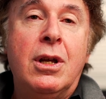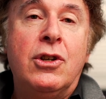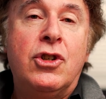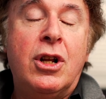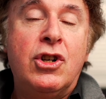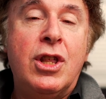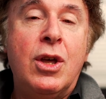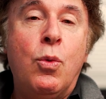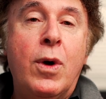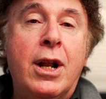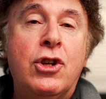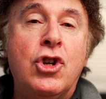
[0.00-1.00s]
such that
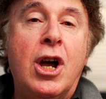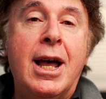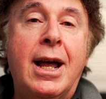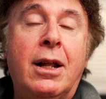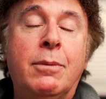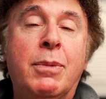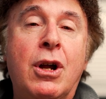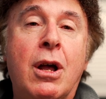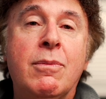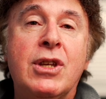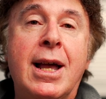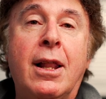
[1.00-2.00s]
when a child
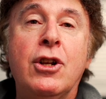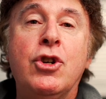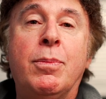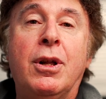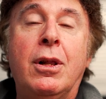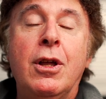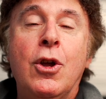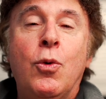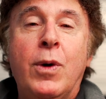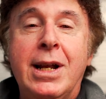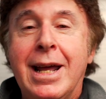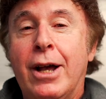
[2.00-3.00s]
becomes eligible,
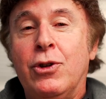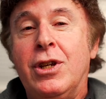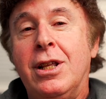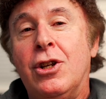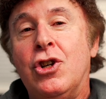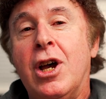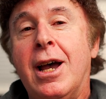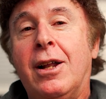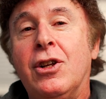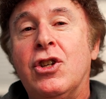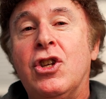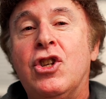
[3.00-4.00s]
we now see the child
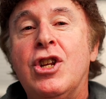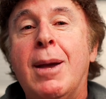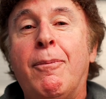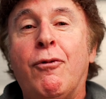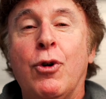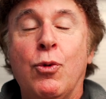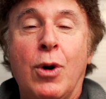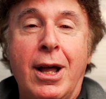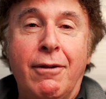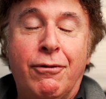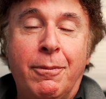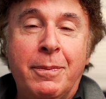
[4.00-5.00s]
as a Stepford
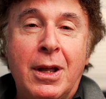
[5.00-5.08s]
wife.